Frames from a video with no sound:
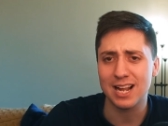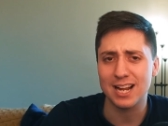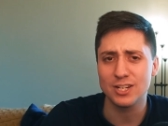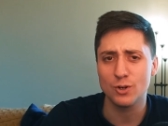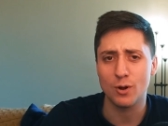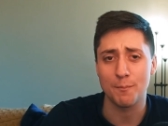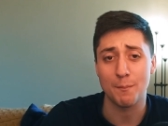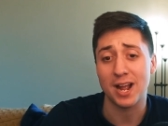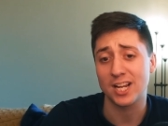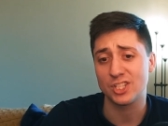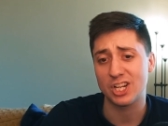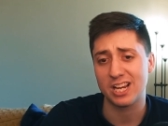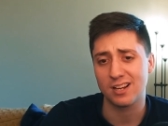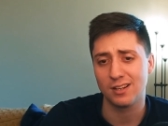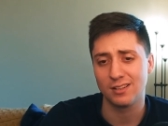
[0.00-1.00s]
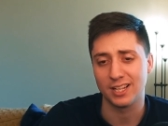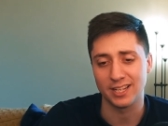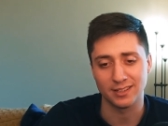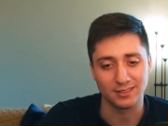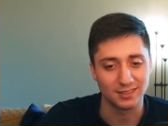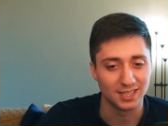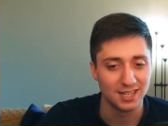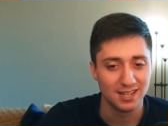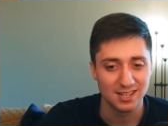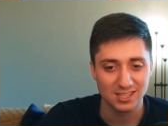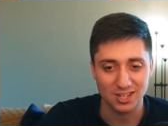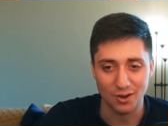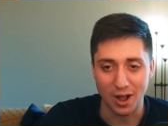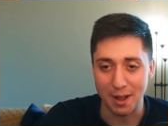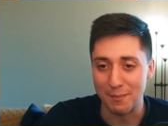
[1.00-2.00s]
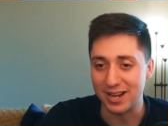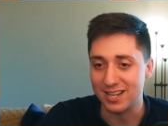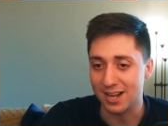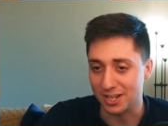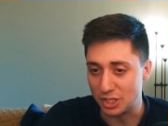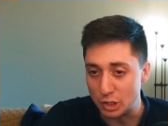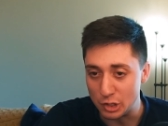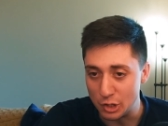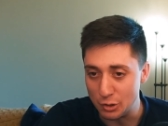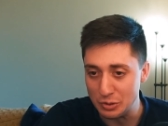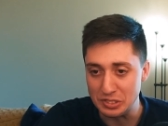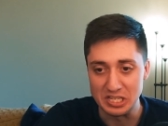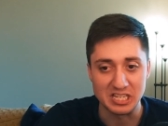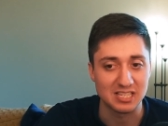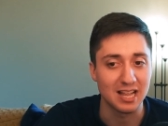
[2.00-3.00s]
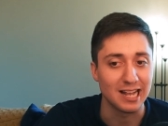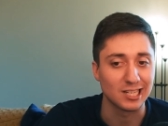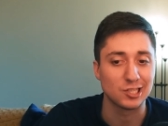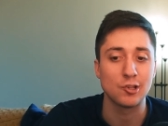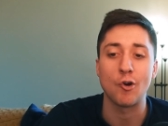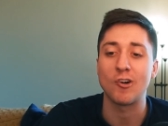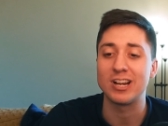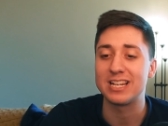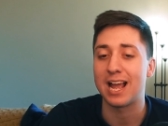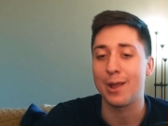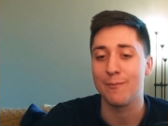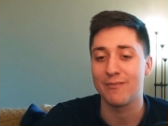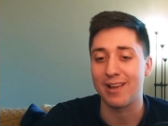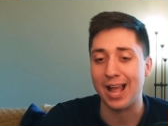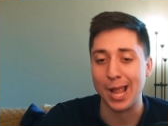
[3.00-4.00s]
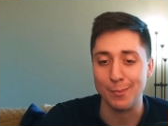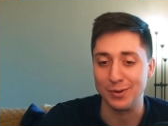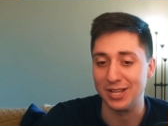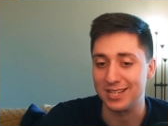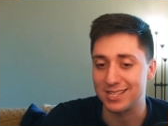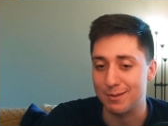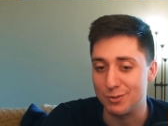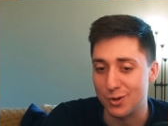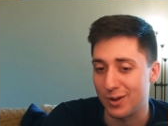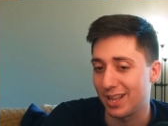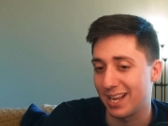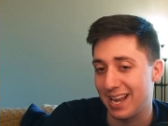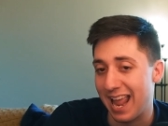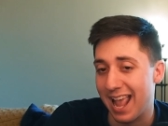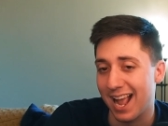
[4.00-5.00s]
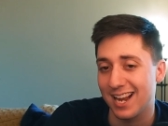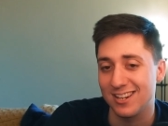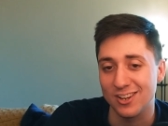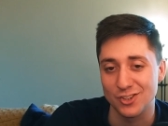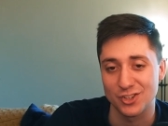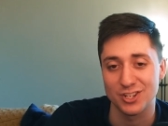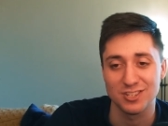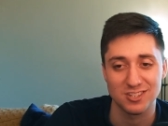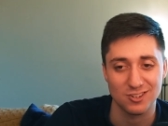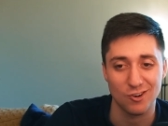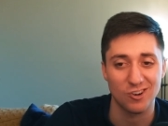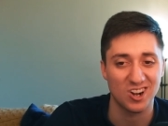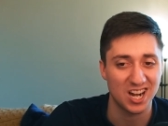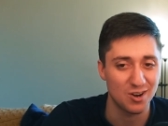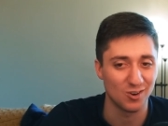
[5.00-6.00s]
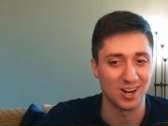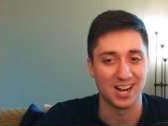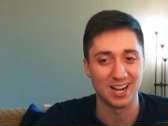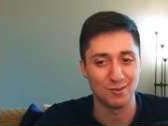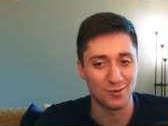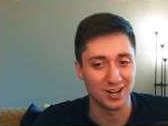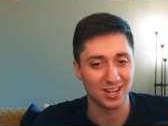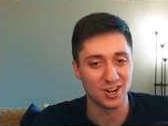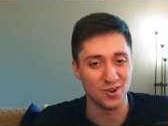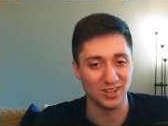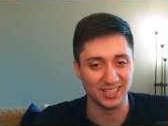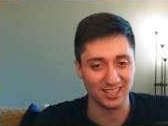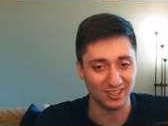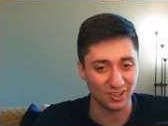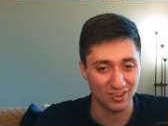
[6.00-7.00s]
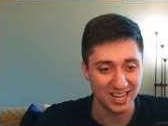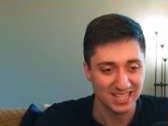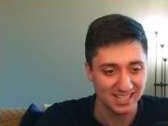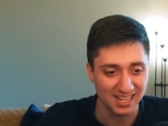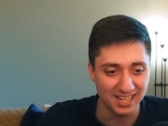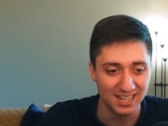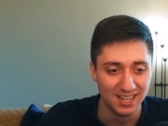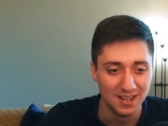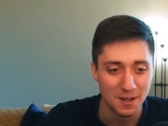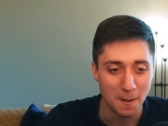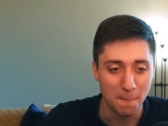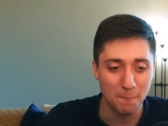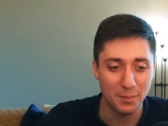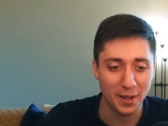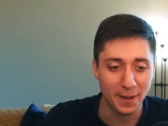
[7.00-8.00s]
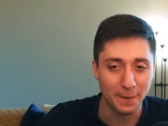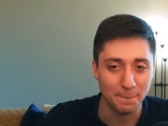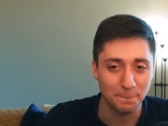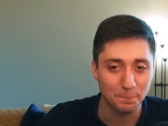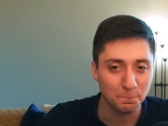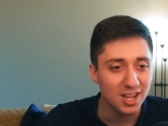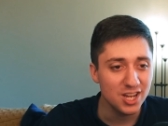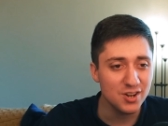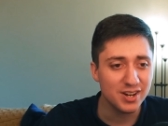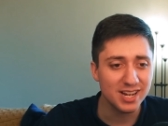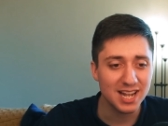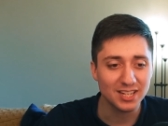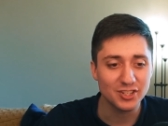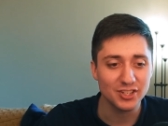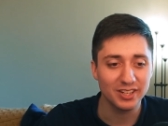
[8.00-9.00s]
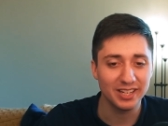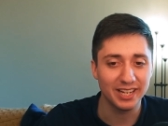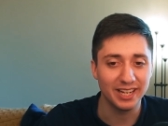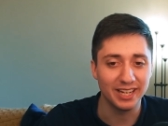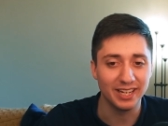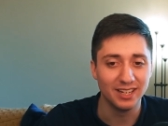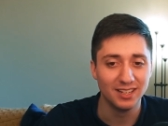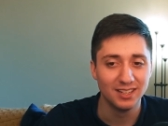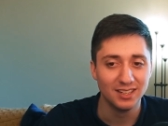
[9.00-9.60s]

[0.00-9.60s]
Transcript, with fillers: I do on my channel, and so I might not do, use this like story time vibe unless I'm doing like an A I Dungeon story or I want to go a little crazy, but you can actually